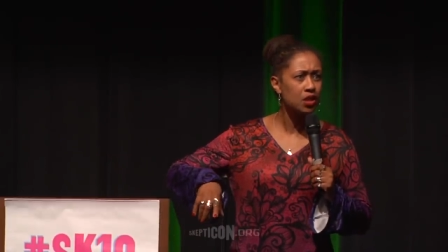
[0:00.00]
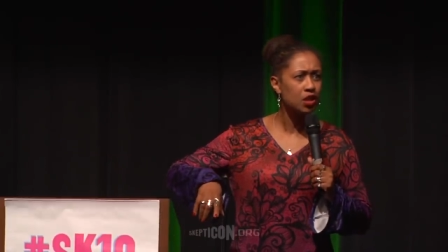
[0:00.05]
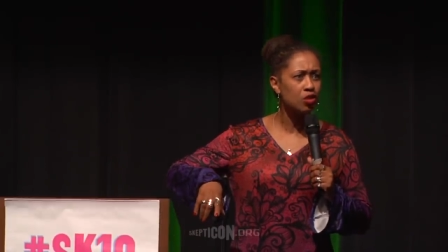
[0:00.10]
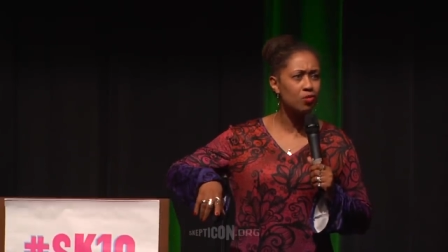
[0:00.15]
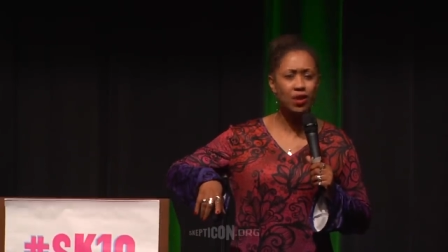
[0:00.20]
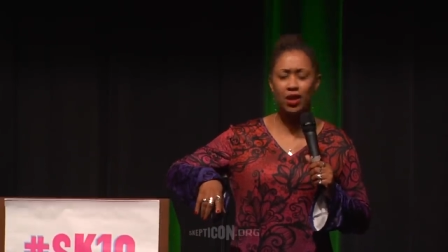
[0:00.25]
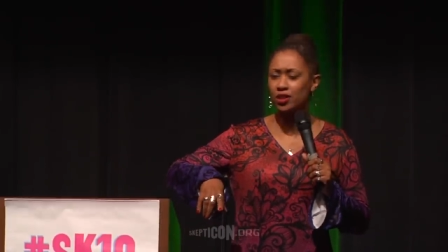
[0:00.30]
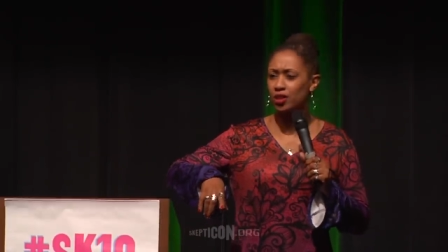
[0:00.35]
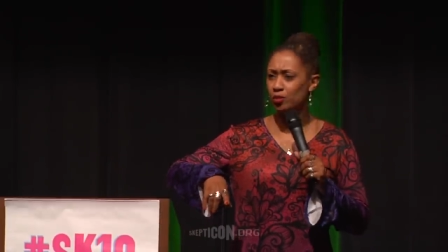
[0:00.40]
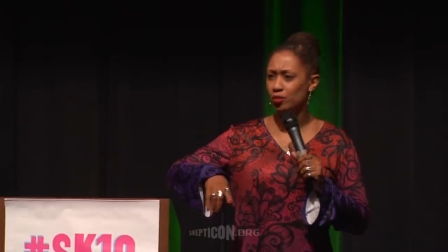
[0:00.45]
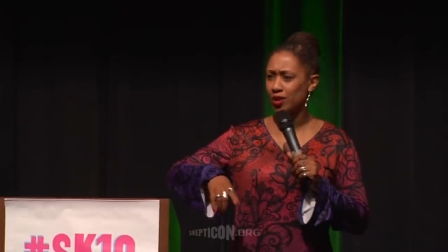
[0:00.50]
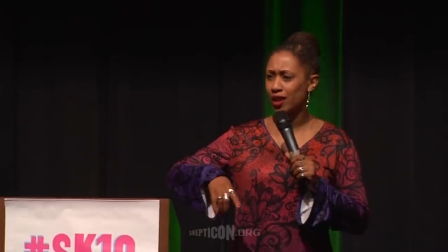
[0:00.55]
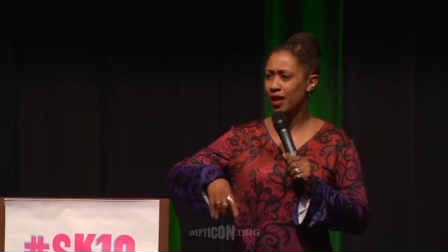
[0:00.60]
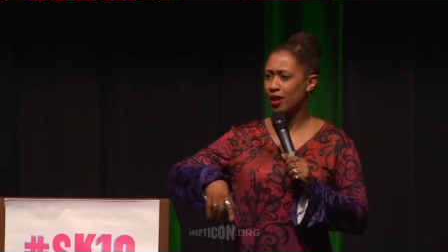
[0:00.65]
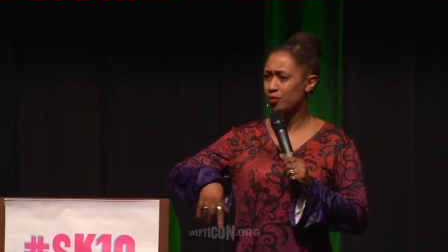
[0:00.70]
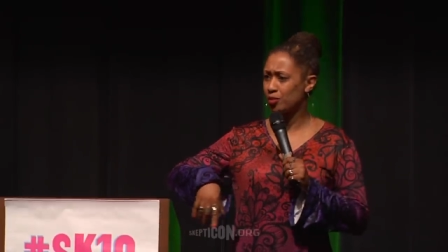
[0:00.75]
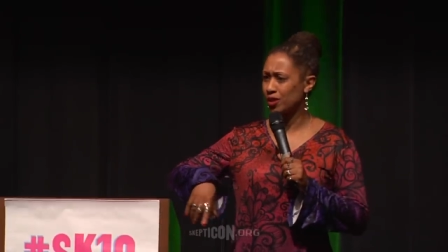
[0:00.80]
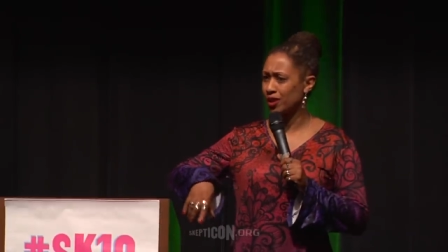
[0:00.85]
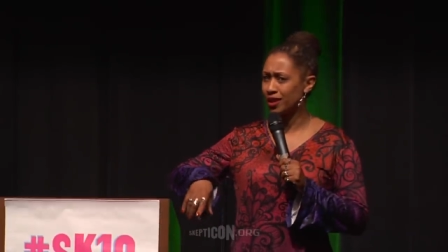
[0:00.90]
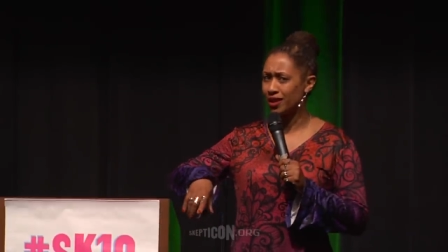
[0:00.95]
about the
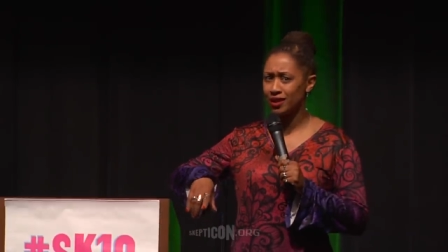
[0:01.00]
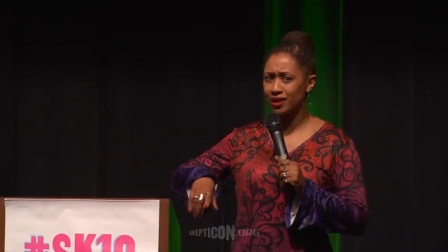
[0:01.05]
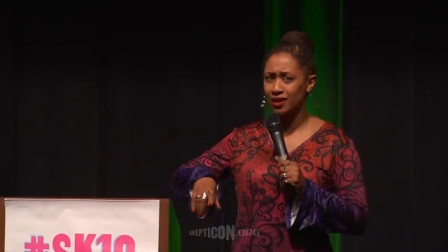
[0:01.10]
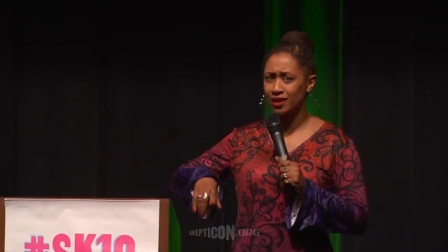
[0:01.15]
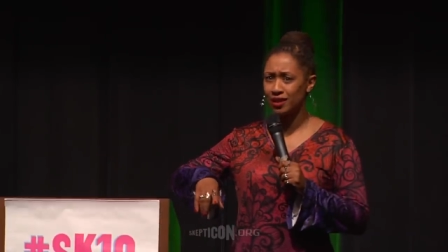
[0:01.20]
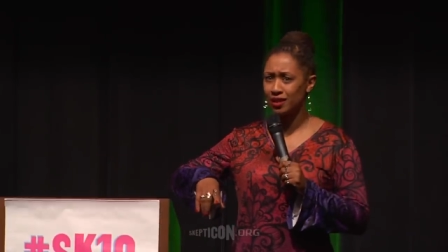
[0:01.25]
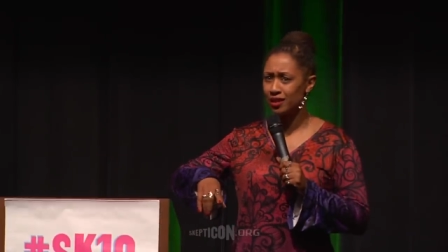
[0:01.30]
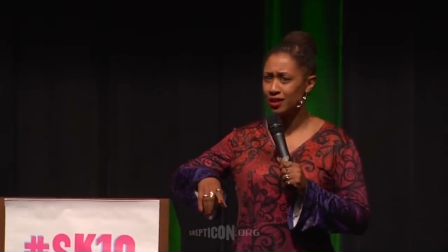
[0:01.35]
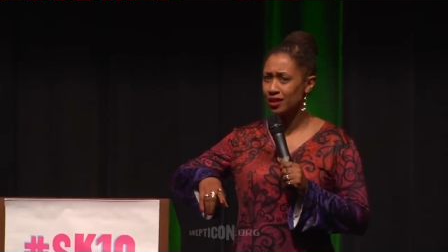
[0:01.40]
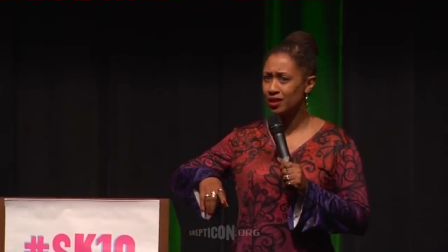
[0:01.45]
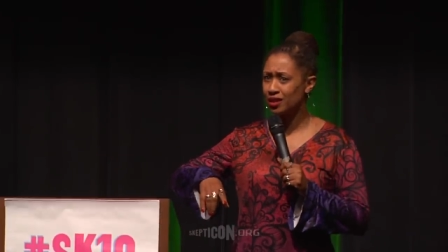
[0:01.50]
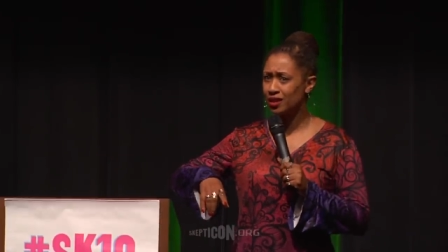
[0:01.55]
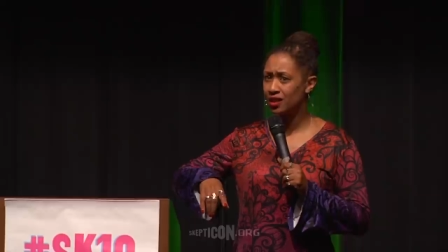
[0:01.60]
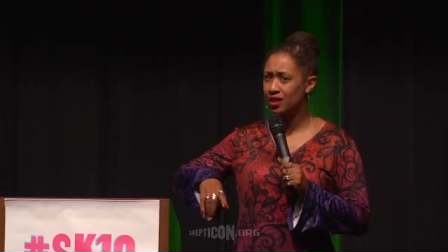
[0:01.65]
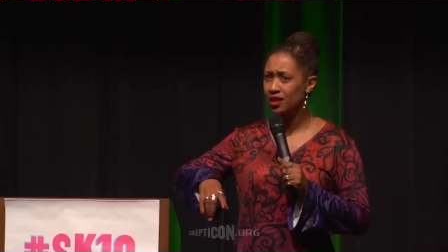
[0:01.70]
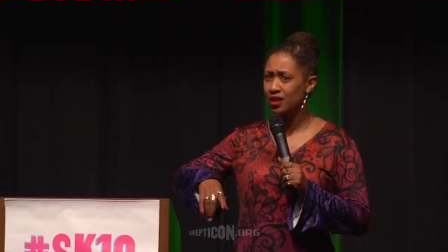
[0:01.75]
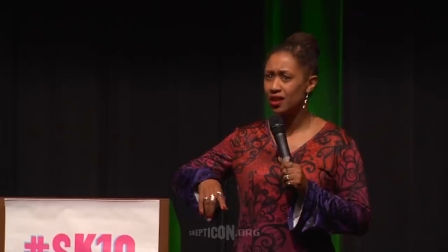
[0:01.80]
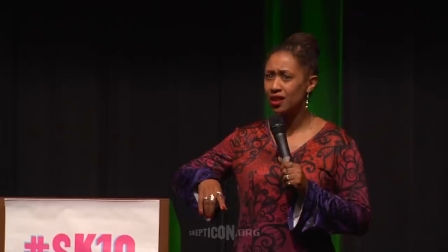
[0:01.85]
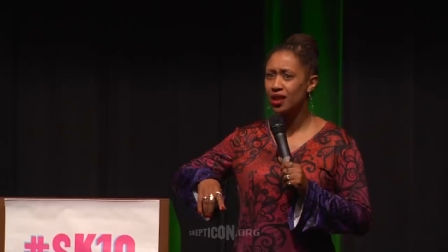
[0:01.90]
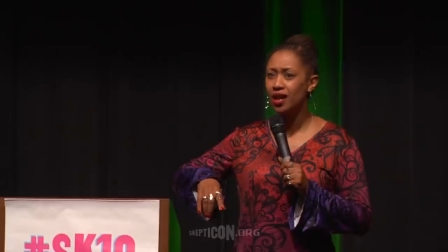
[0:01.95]
Black Plague?
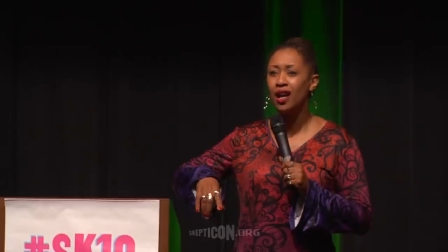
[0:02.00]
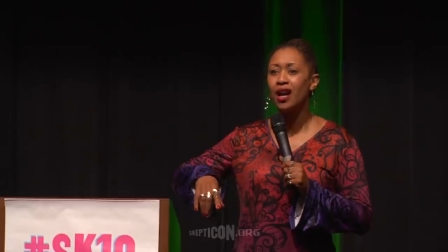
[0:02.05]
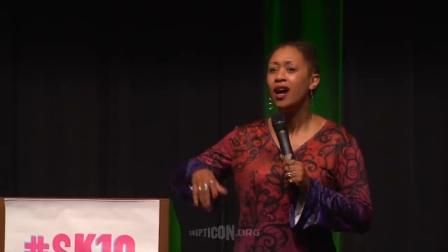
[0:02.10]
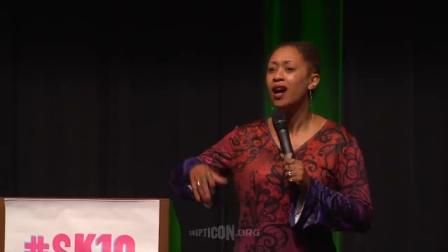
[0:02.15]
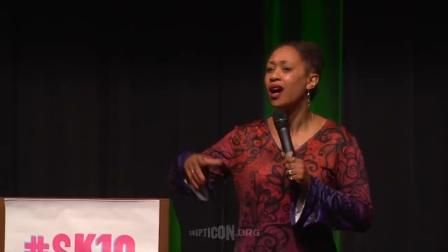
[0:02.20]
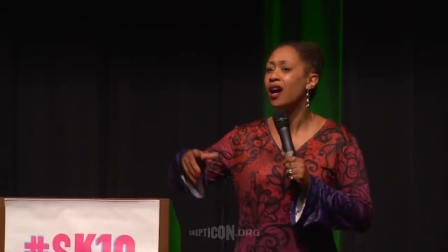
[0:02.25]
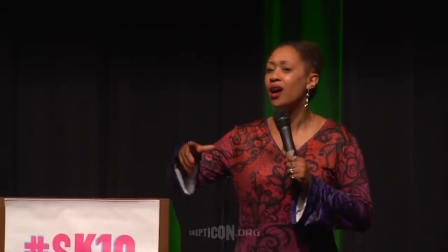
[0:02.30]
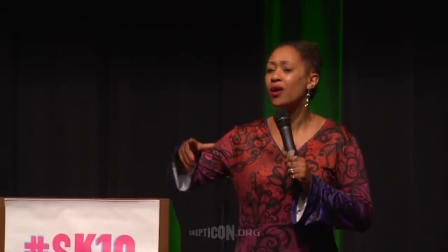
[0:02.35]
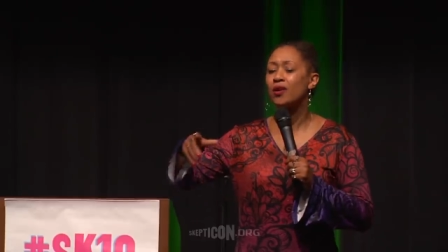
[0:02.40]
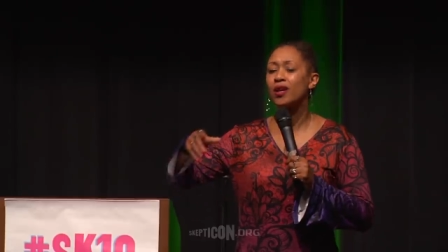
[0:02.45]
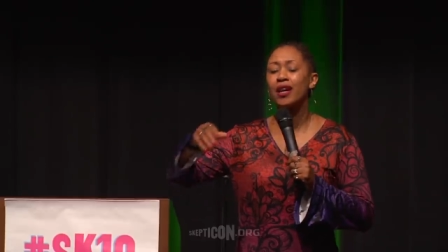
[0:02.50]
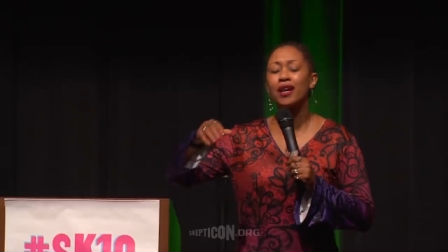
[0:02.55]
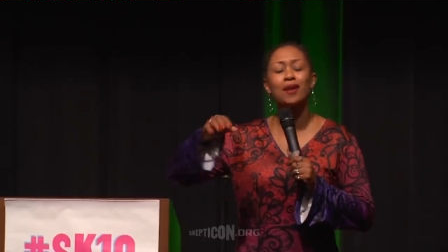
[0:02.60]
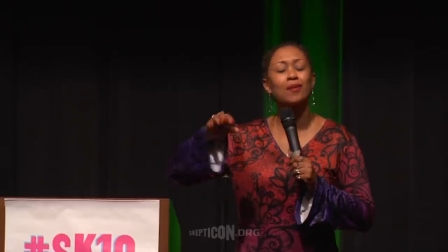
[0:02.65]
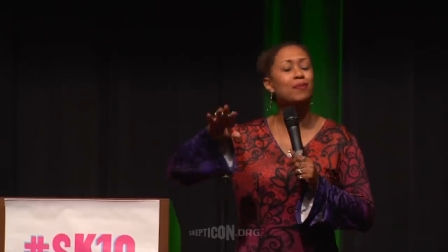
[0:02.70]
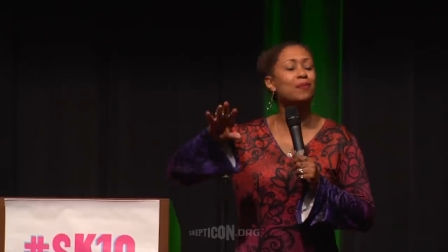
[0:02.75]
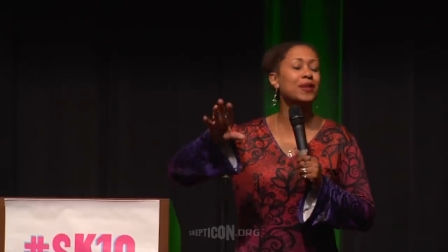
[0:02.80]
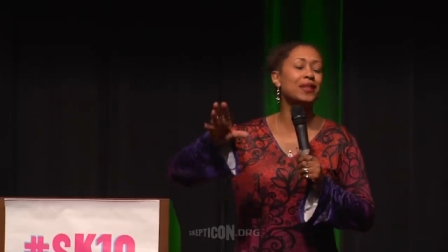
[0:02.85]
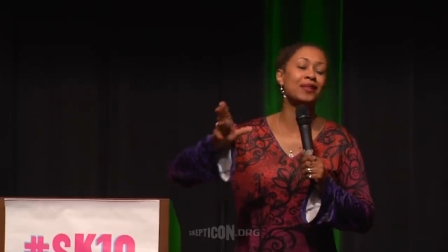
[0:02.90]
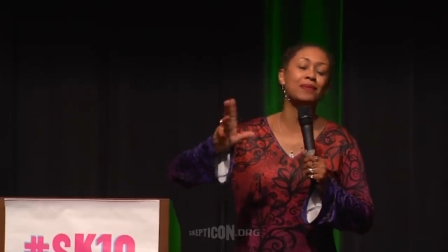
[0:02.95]

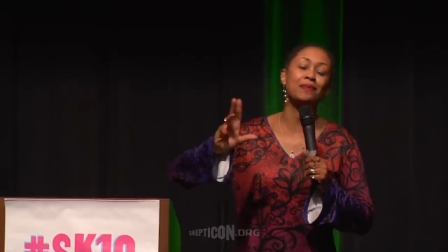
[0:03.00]
Okay.